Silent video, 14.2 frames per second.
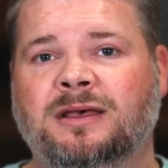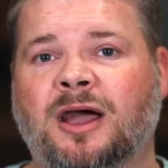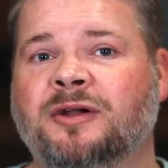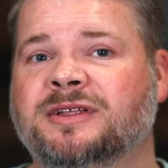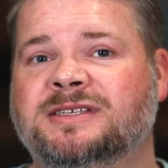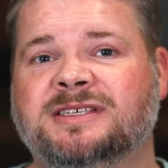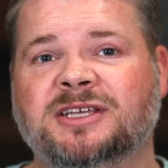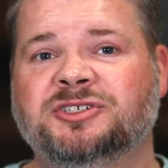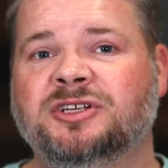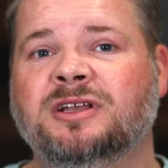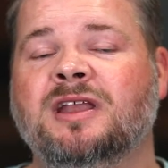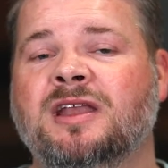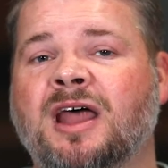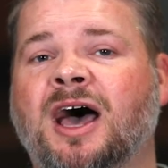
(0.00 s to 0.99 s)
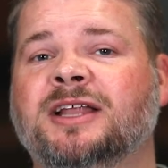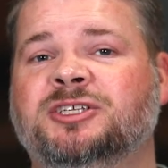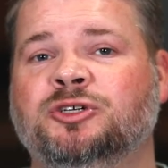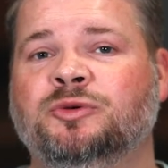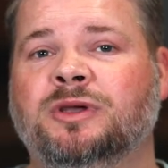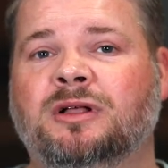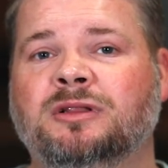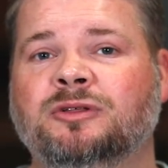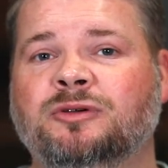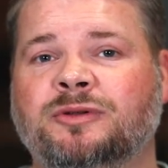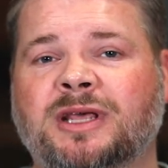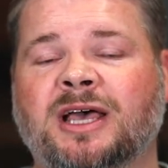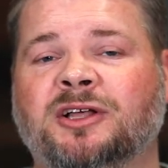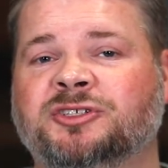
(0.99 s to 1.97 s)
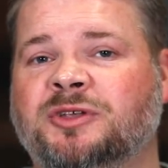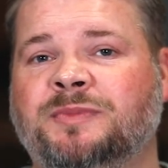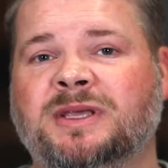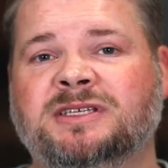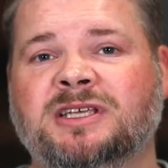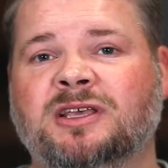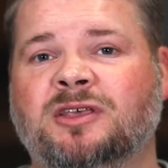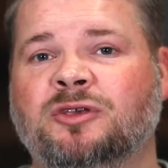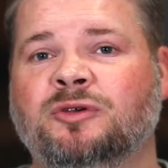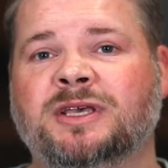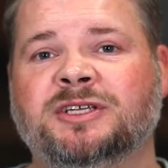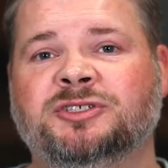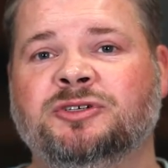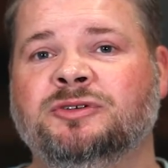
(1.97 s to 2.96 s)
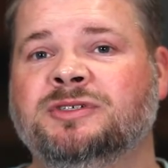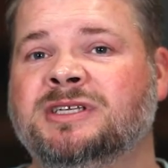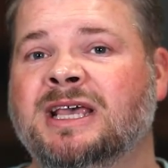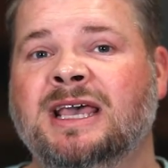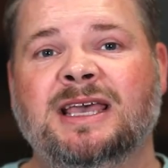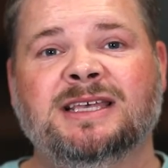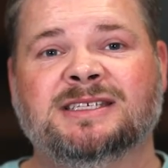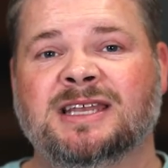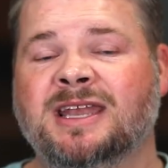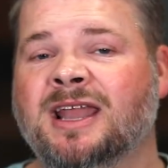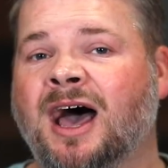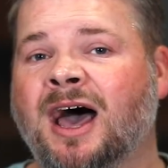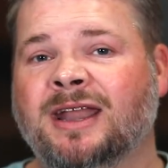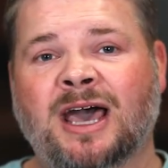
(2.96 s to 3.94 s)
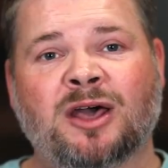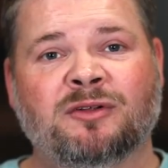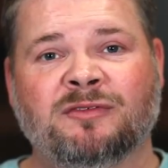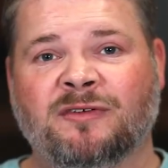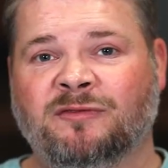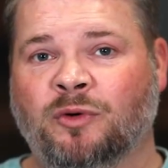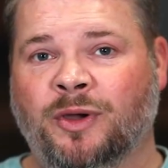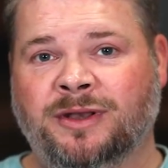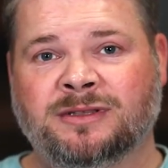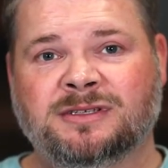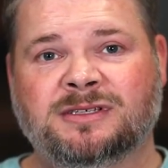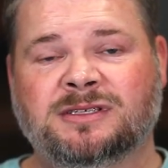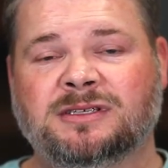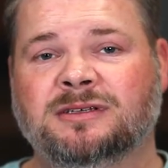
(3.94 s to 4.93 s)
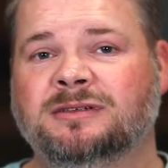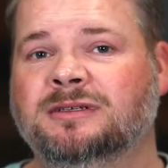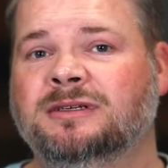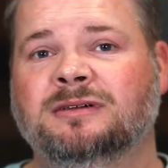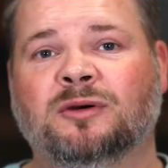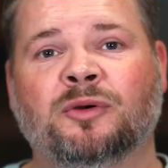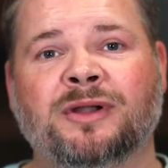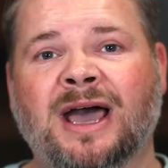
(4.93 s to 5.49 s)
Our decision not to include LGBTQ issues is not out of avoidance, or